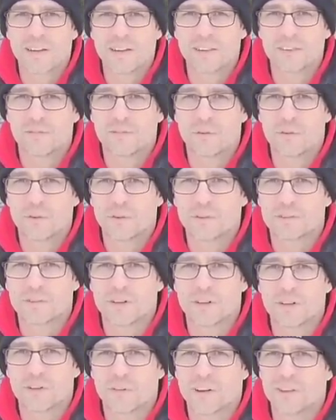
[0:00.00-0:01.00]
in the
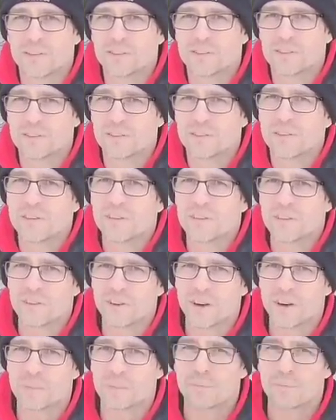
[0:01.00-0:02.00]
forest all around you,
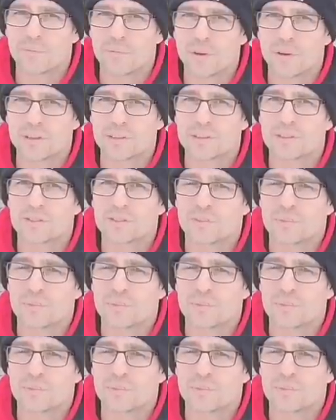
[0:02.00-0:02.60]
you're at risk.